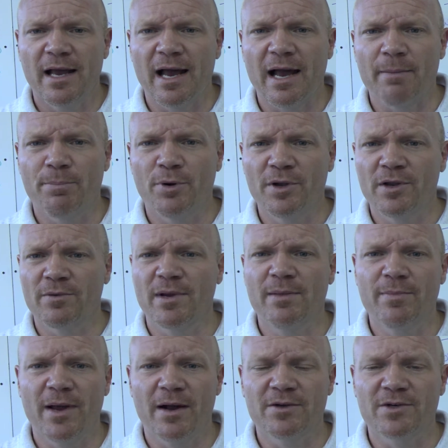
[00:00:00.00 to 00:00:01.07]
put your
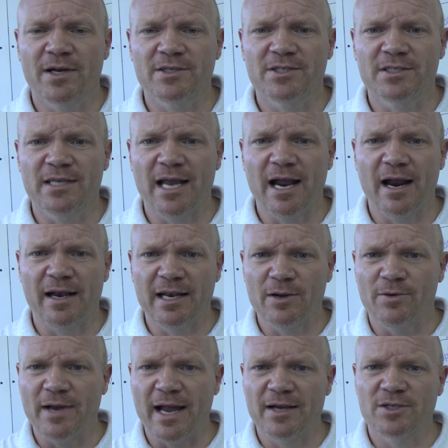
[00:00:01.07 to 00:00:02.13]
email address in there, and it
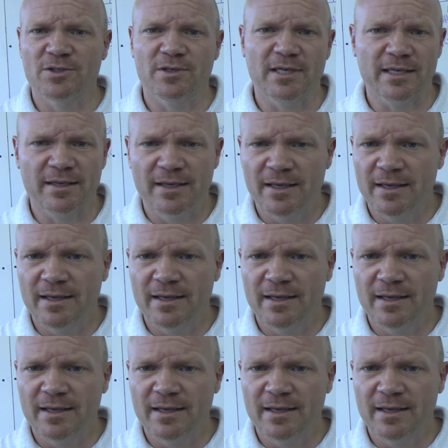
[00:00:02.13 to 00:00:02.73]
will actually